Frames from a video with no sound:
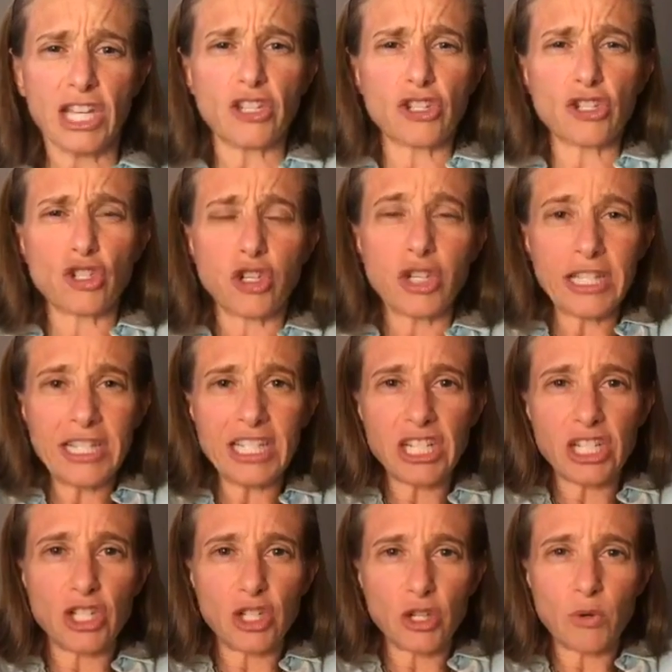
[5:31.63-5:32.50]
you're
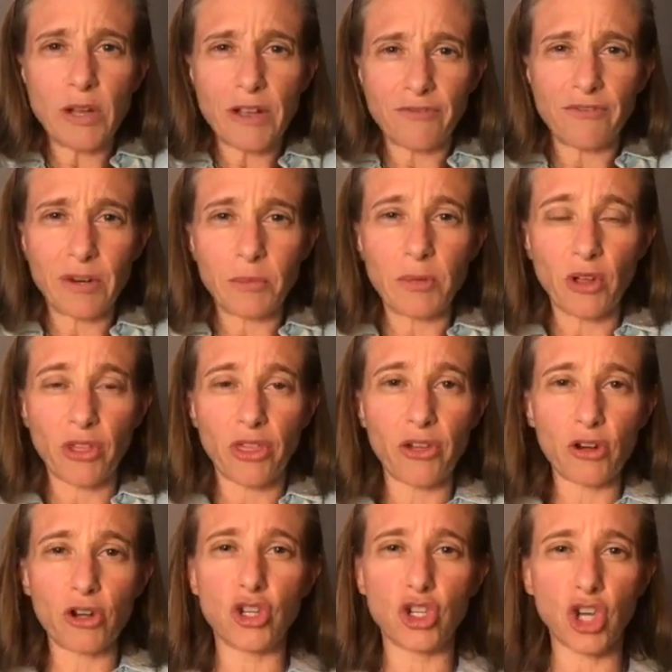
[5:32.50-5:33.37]
trying to do it from your
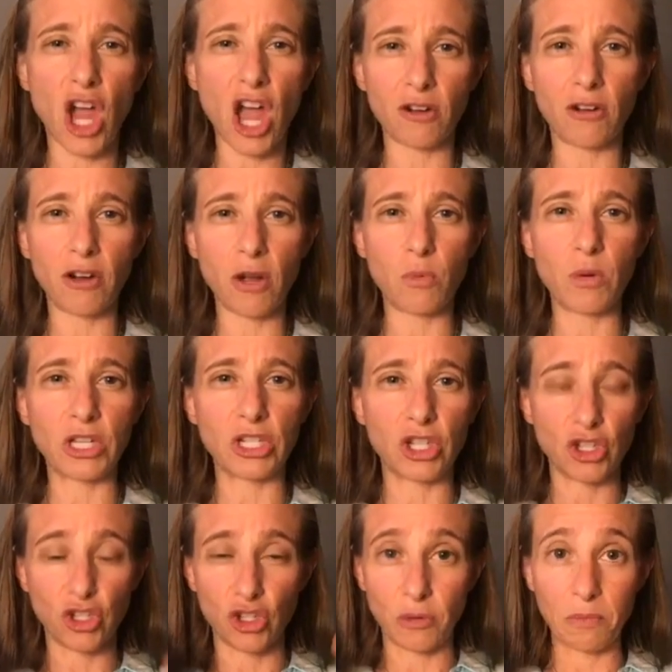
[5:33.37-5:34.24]
third chakra,
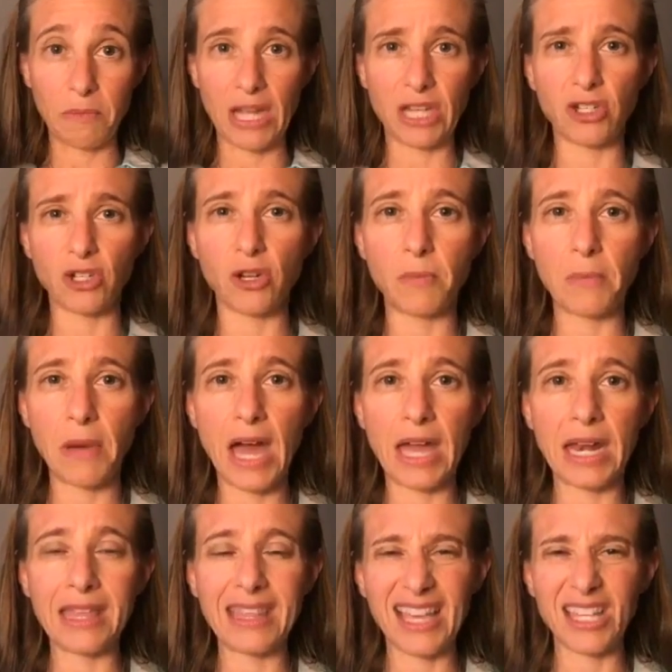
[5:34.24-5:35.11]
which is your mental
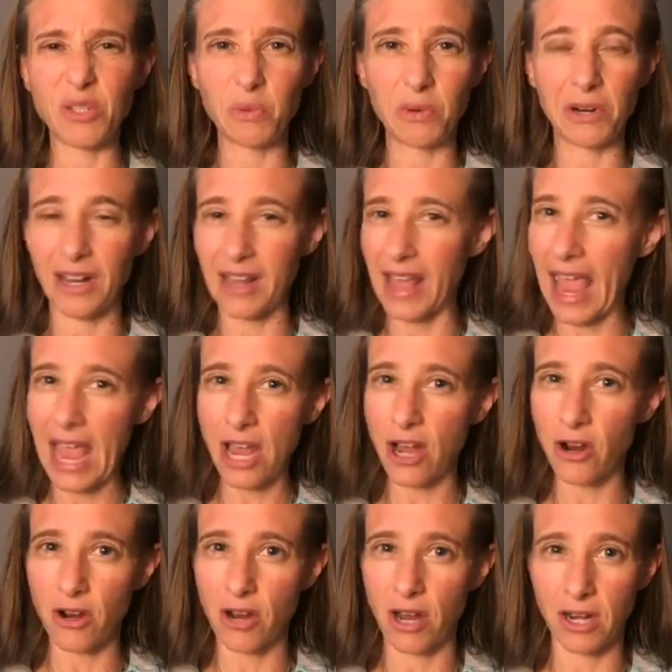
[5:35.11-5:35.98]
body. That's where
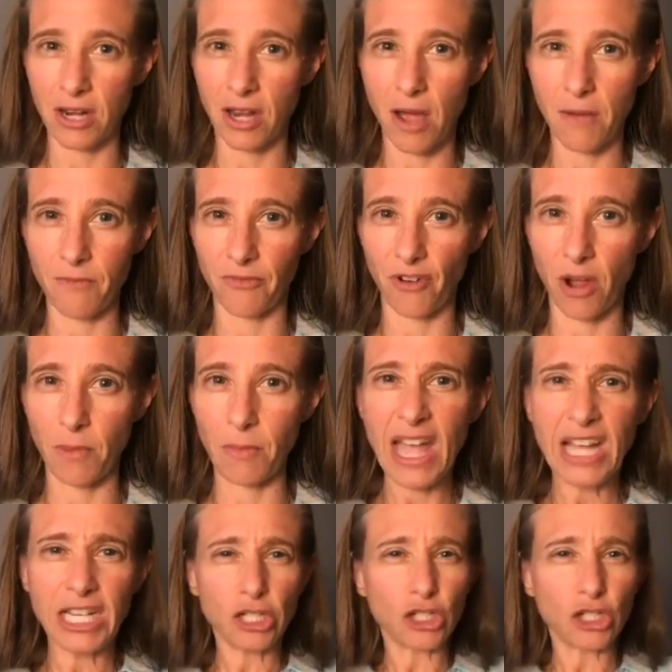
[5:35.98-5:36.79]
anger can come from.